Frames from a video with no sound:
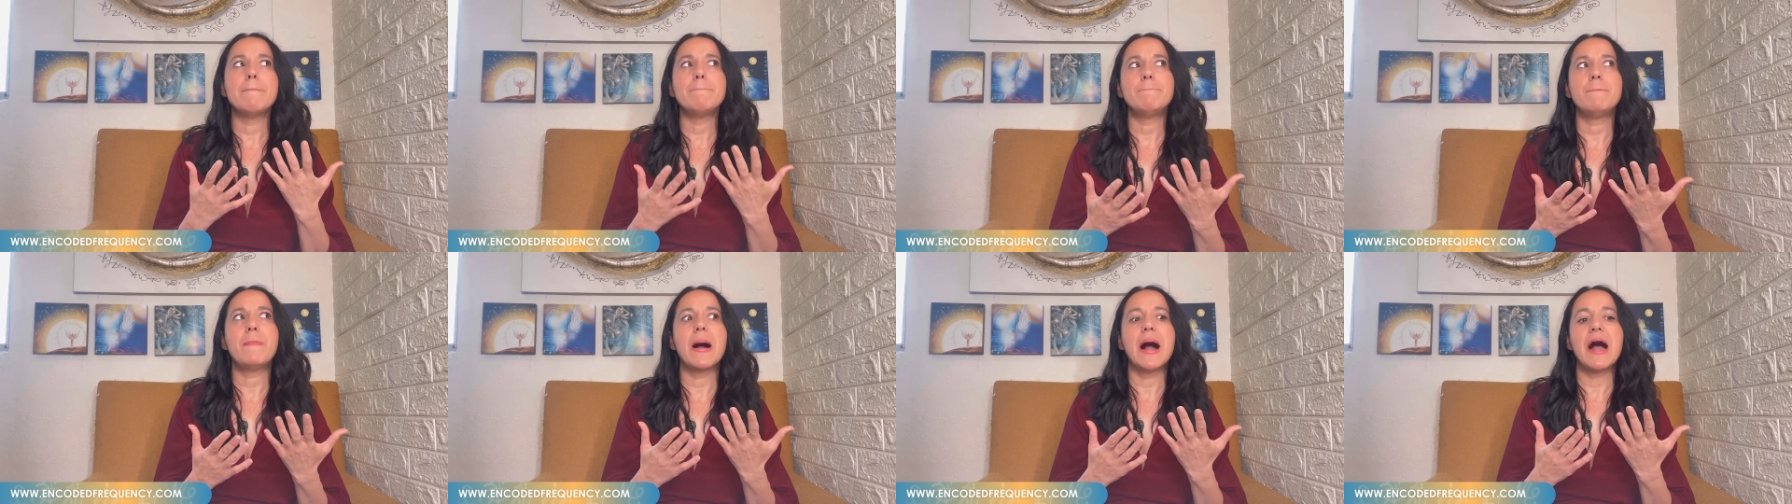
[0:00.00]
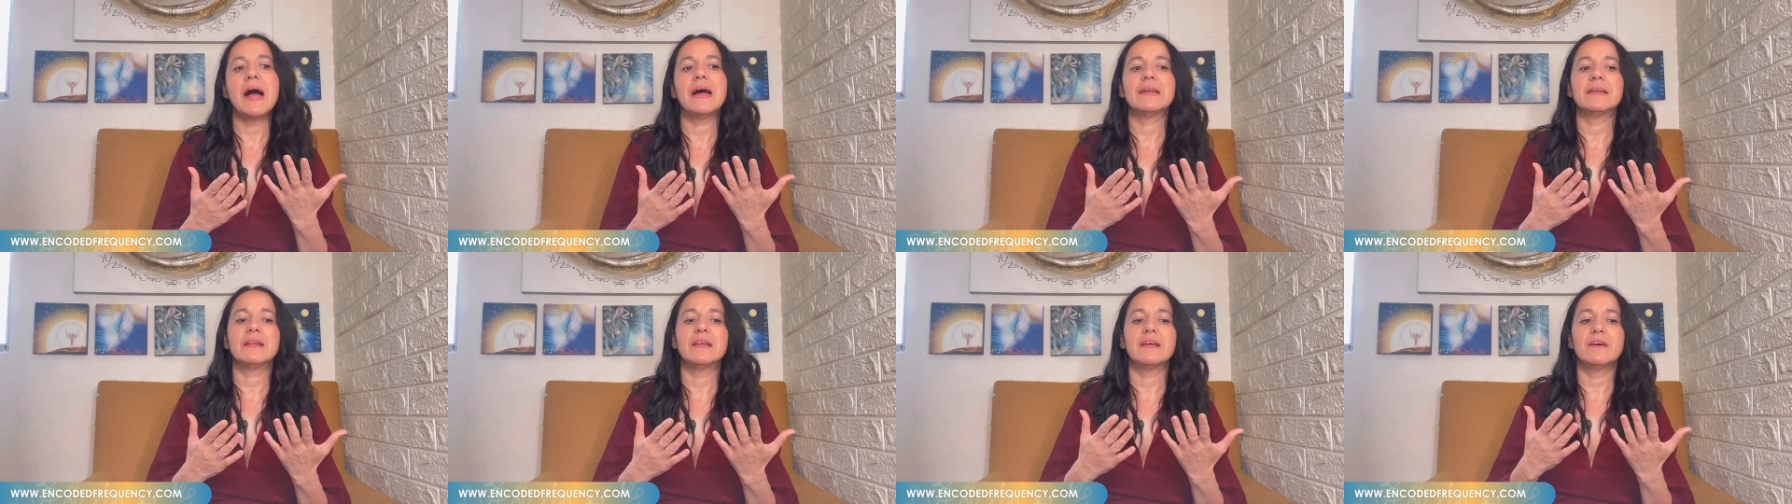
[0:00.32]

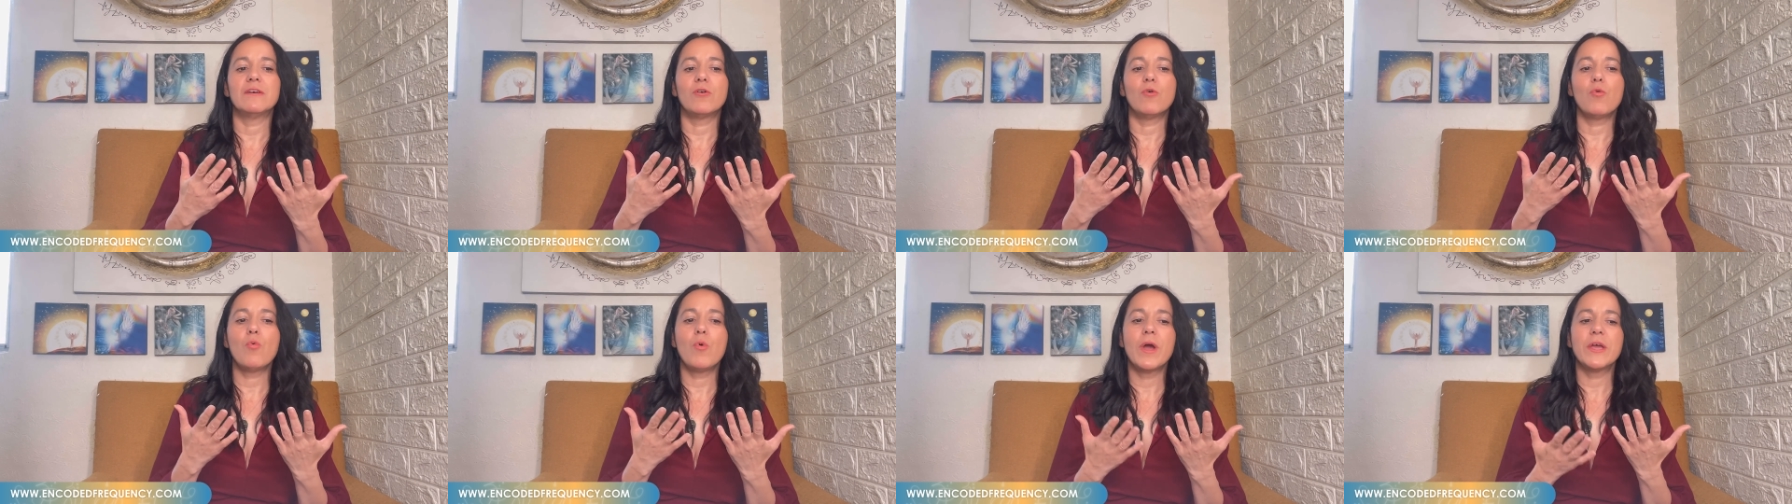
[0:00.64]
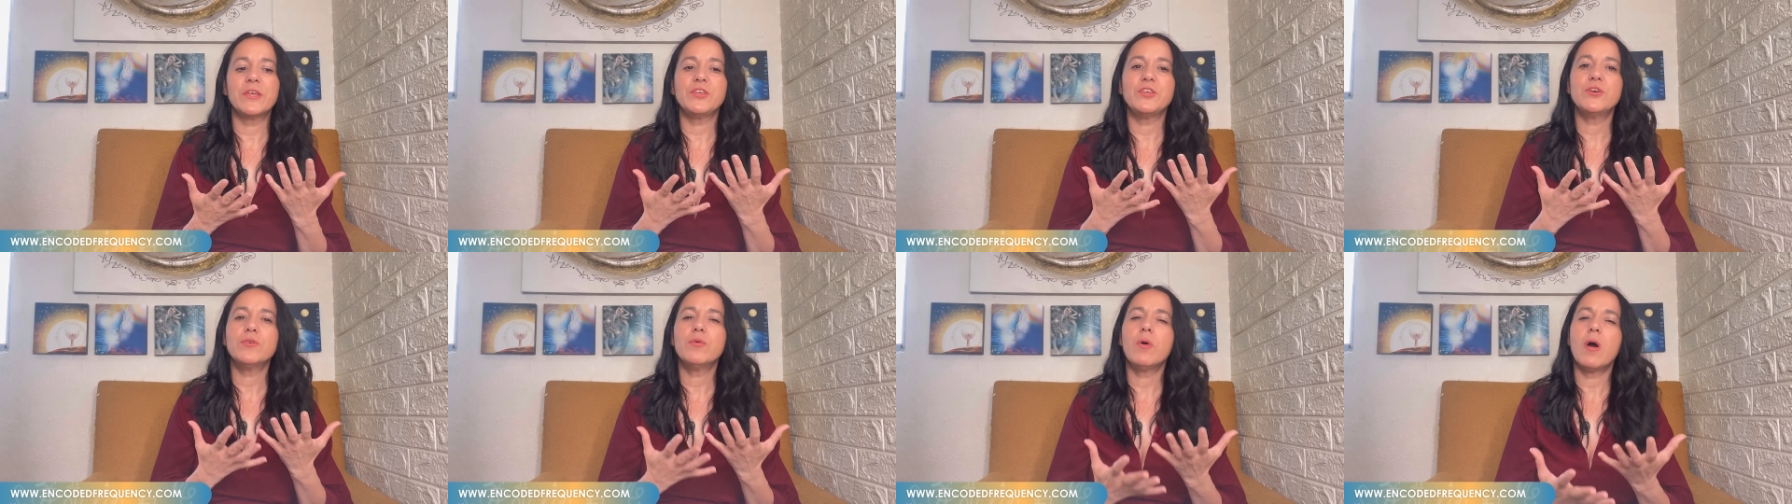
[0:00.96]
but
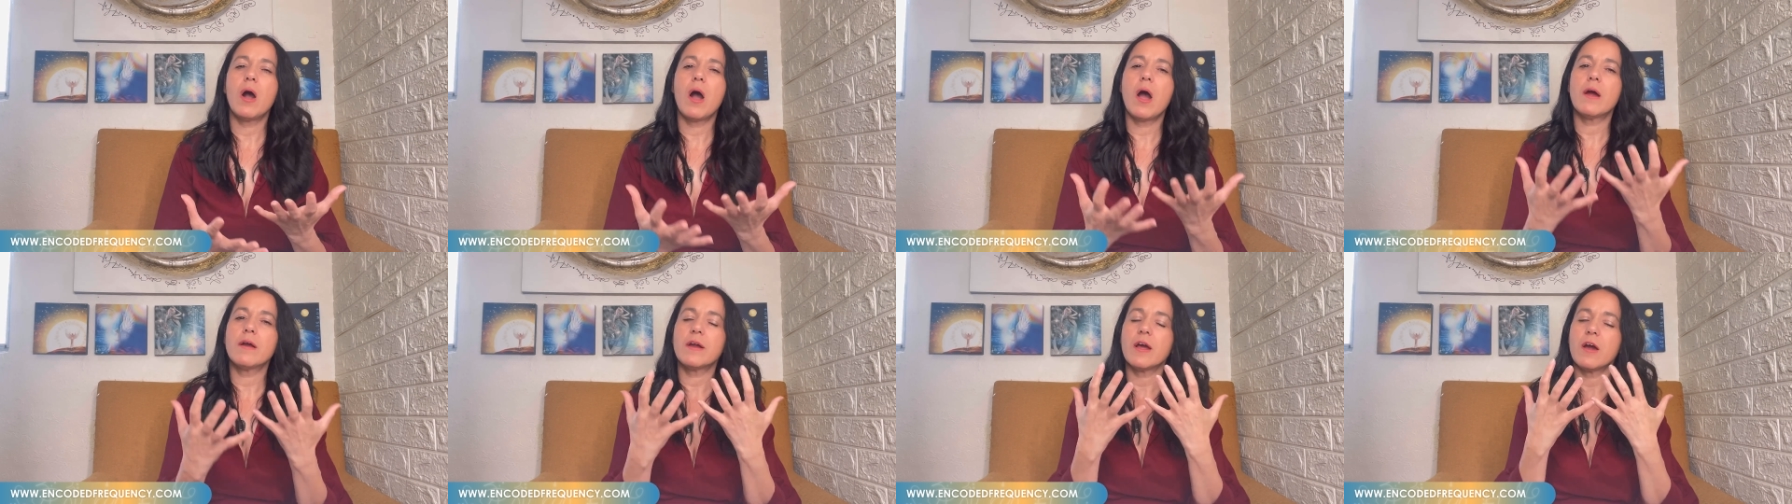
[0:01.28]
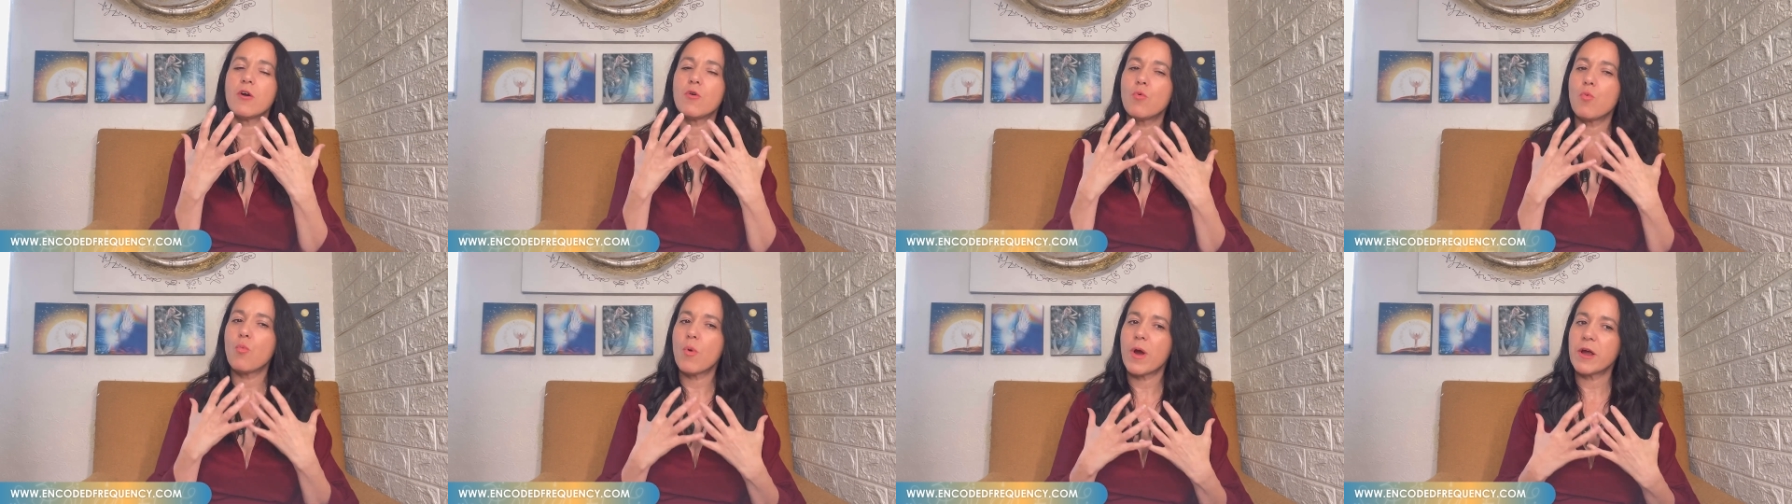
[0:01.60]
when you are
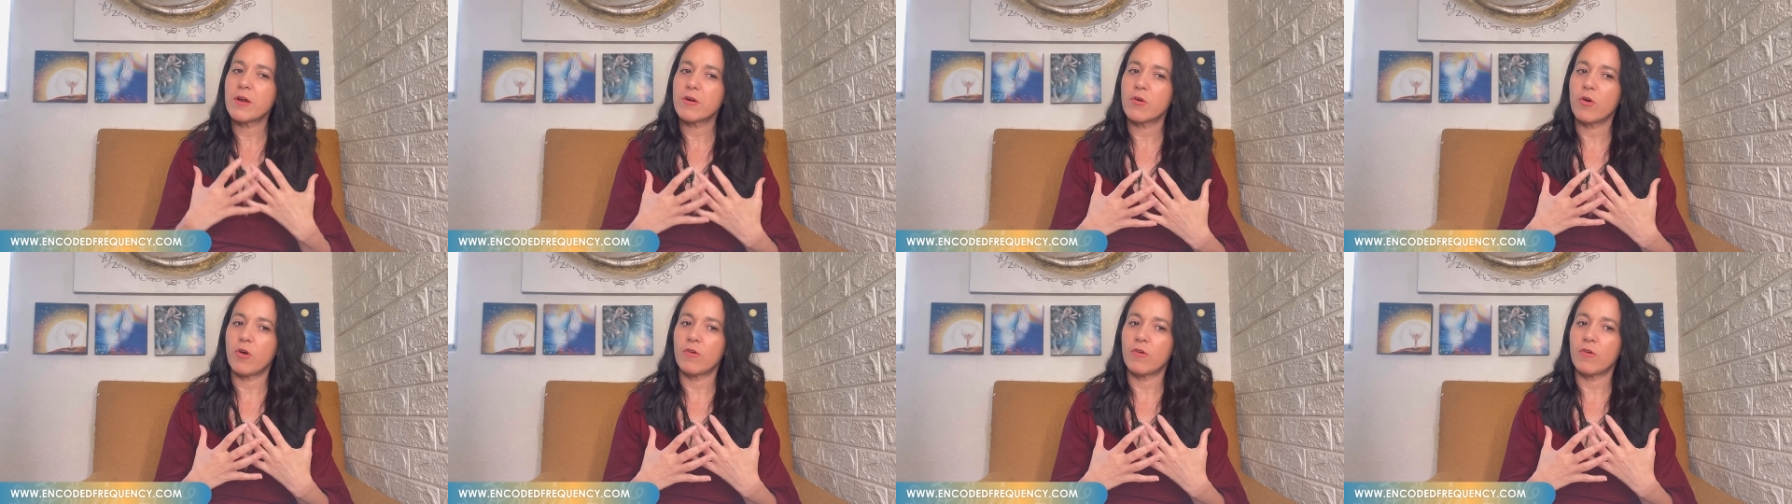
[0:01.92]
aware